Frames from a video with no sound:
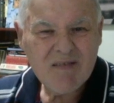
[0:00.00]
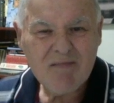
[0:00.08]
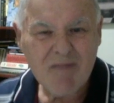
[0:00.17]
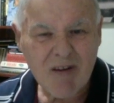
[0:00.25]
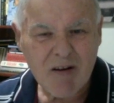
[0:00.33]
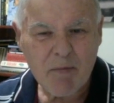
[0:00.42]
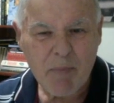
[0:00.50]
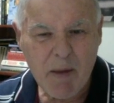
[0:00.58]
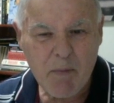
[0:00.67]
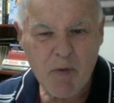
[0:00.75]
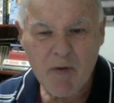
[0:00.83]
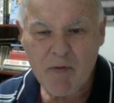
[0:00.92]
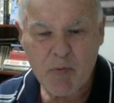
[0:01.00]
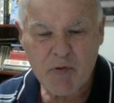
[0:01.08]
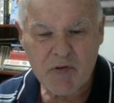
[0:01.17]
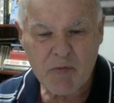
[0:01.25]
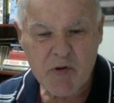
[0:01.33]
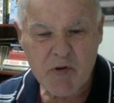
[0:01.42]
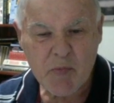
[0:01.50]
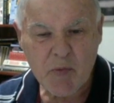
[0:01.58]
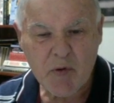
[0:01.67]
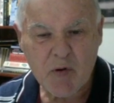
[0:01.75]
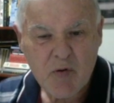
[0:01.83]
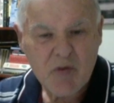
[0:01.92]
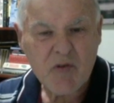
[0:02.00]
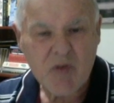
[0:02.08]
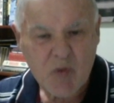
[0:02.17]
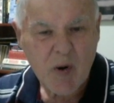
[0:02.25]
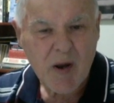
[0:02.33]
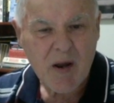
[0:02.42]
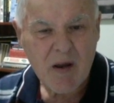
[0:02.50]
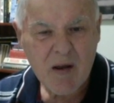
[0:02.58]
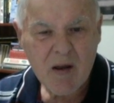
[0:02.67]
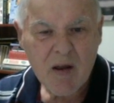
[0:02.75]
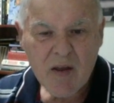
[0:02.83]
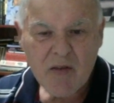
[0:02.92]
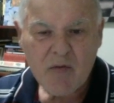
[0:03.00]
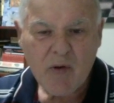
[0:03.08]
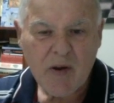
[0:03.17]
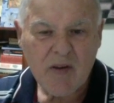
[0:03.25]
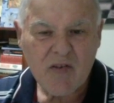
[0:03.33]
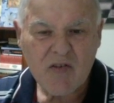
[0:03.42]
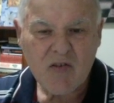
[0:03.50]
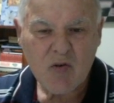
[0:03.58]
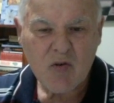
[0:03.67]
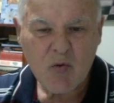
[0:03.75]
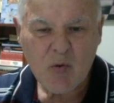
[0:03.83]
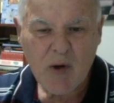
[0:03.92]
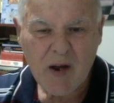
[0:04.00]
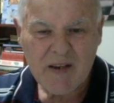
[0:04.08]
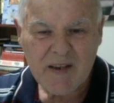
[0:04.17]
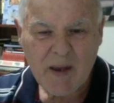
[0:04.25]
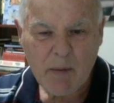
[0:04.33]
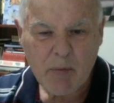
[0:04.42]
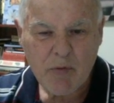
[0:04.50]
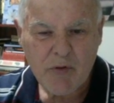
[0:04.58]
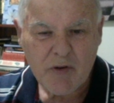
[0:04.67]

not a bad move. It puts the bishop on a good square. Threatens to double